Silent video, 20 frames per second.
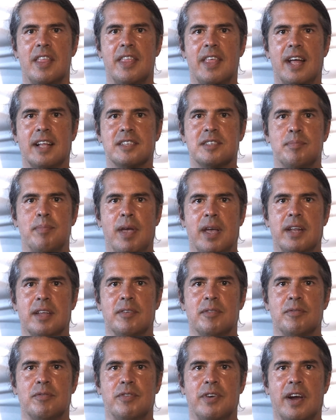that's made
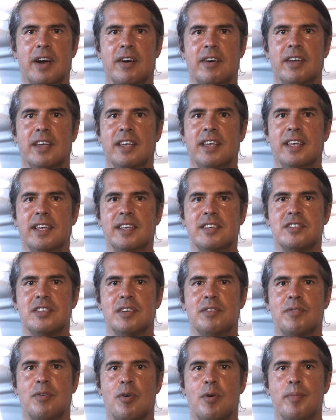it very
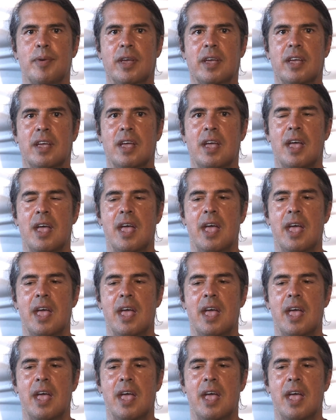easy for me.